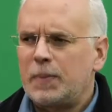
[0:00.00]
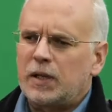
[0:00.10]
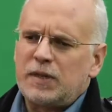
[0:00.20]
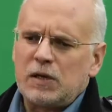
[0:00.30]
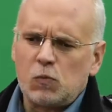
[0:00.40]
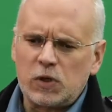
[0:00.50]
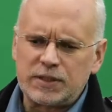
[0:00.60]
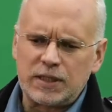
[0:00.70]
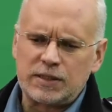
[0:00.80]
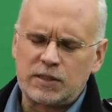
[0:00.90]
But I think what
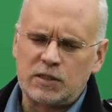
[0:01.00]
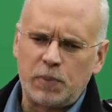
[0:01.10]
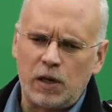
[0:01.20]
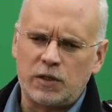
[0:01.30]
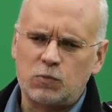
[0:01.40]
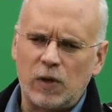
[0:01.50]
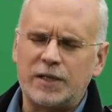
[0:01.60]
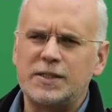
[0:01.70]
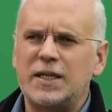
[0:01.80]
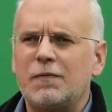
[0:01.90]
sets us apart as well
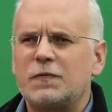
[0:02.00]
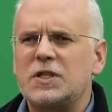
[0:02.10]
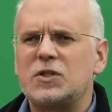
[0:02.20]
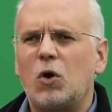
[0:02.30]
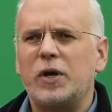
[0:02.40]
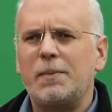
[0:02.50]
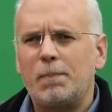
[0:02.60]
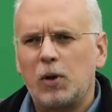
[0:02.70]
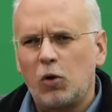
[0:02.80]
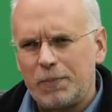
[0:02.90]
is the emphasis on
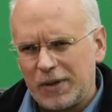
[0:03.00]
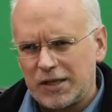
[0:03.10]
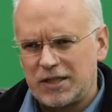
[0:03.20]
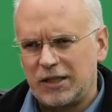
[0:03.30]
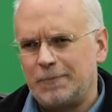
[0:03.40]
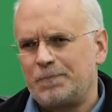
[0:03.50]
employability.